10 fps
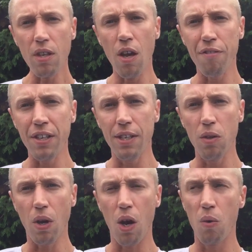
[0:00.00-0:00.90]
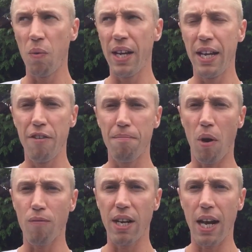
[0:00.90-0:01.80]
I think he'll go with
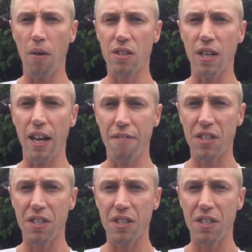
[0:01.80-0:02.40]
Monreal as the left